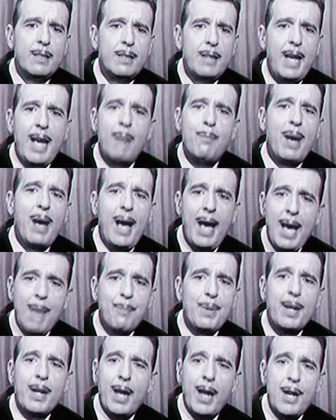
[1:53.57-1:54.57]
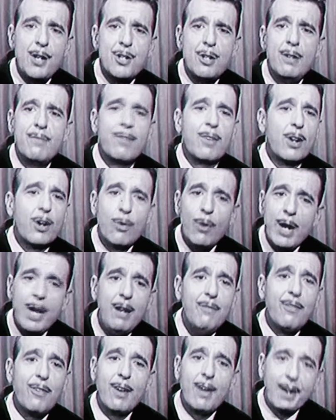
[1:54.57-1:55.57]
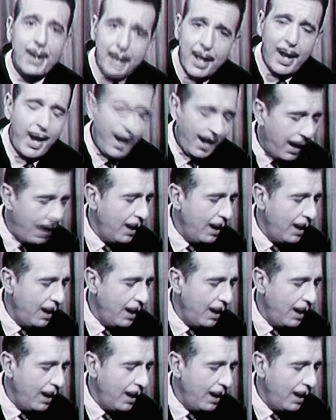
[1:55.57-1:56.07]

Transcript: and my application for Queen for a Day.